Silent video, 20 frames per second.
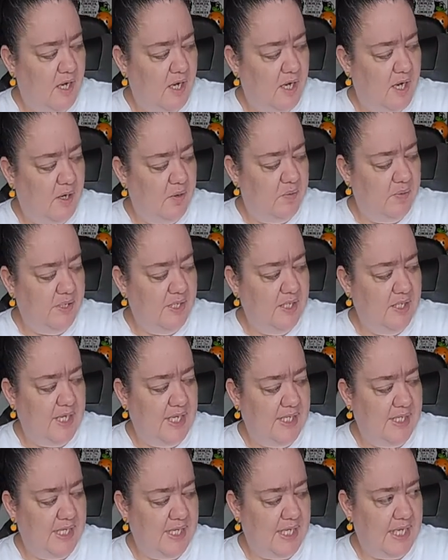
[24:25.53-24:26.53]
I really
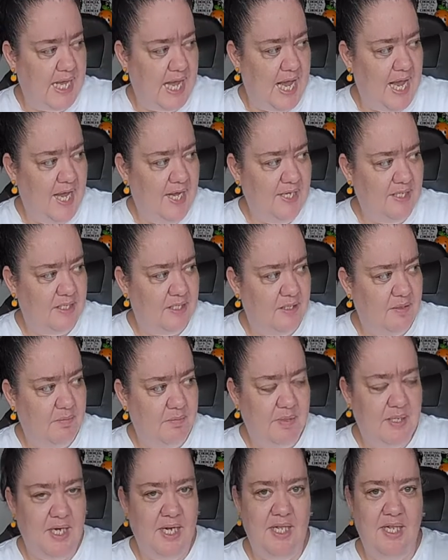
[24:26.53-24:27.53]
like the cat,
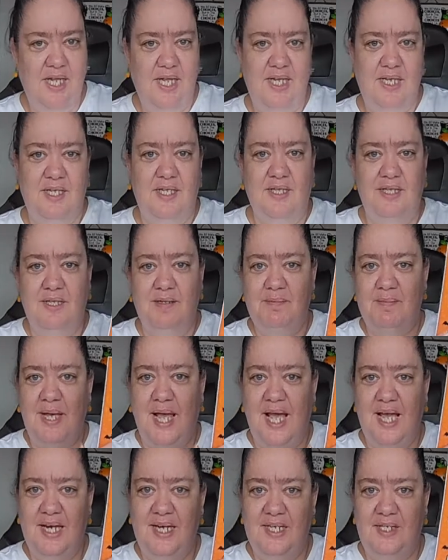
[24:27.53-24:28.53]
but I like the
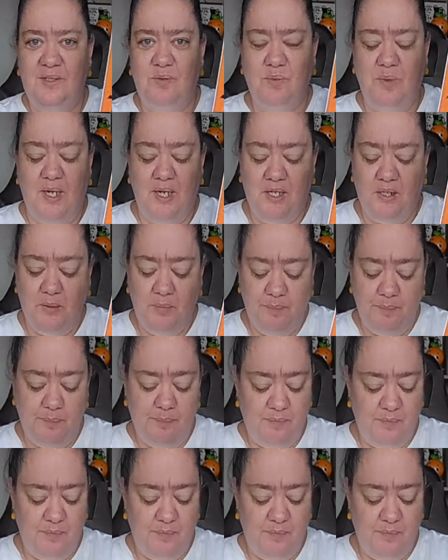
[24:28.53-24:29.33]
bat as well.